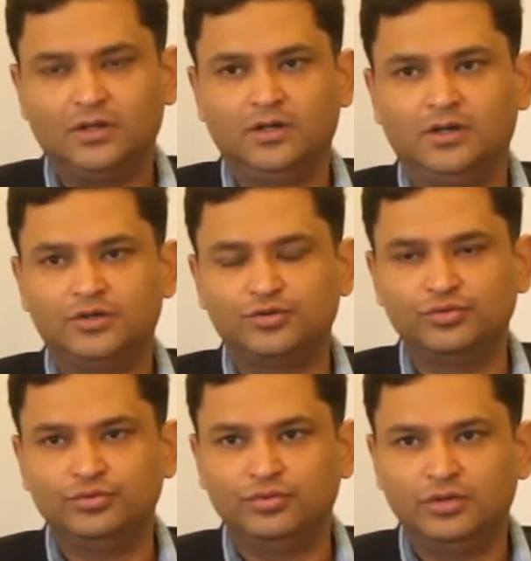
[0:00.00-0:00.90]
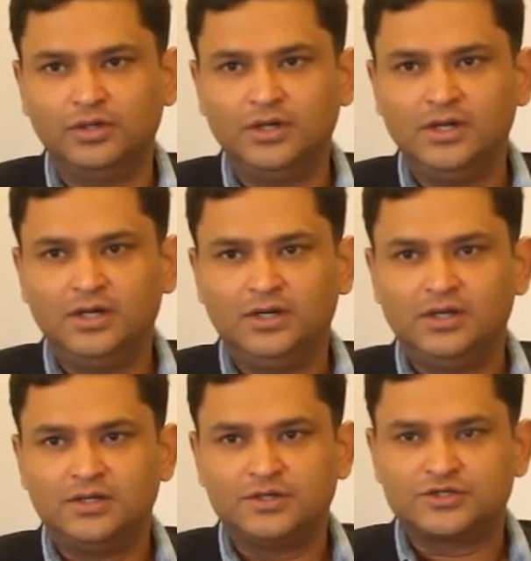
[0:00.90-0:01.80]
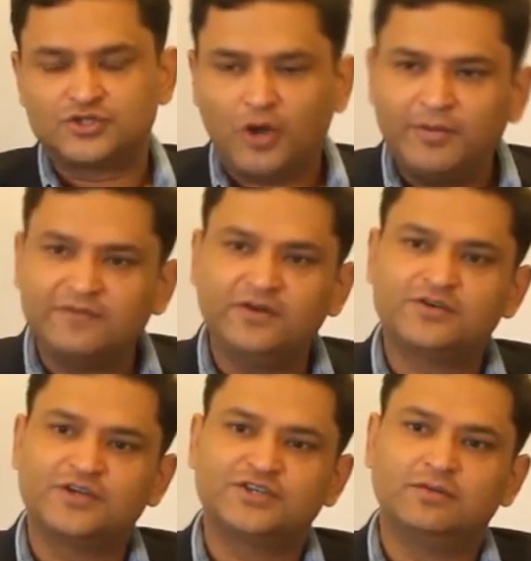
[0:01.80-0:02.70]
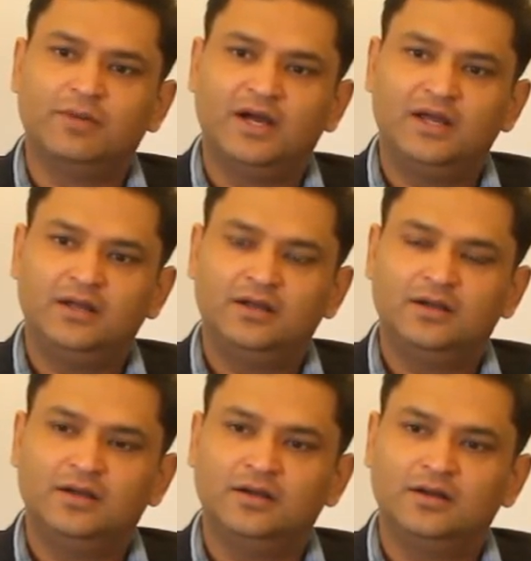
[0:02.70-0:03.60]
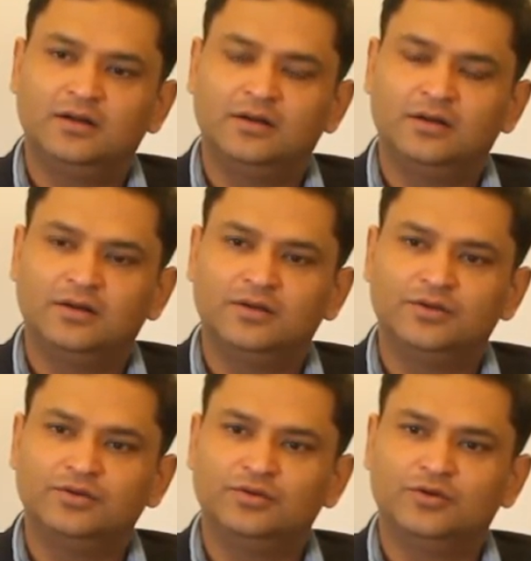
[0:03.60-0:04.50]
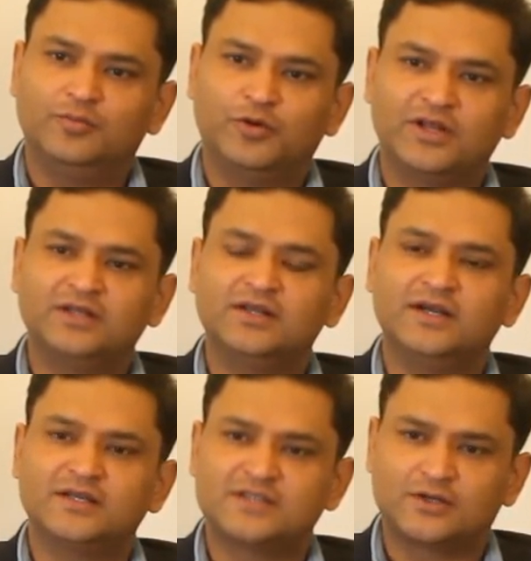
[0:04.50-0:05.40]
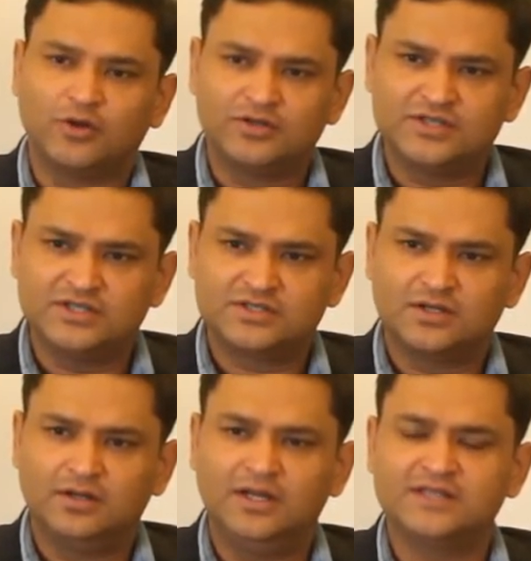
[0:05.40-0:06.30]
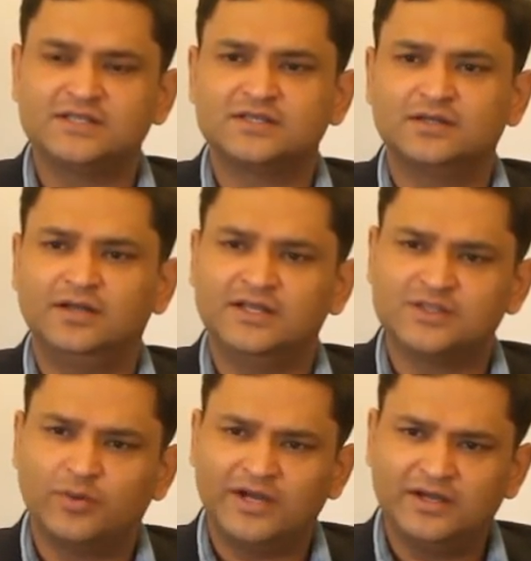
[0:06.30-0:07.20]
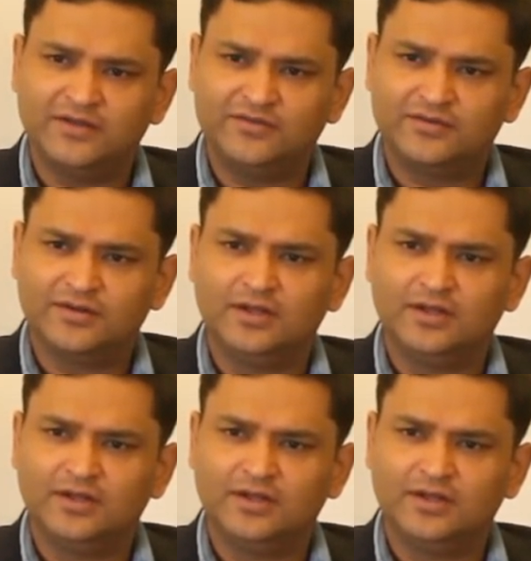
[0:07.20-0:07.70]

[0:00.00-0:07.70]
to stop infiltration by putting in the latest technologies, laser wires,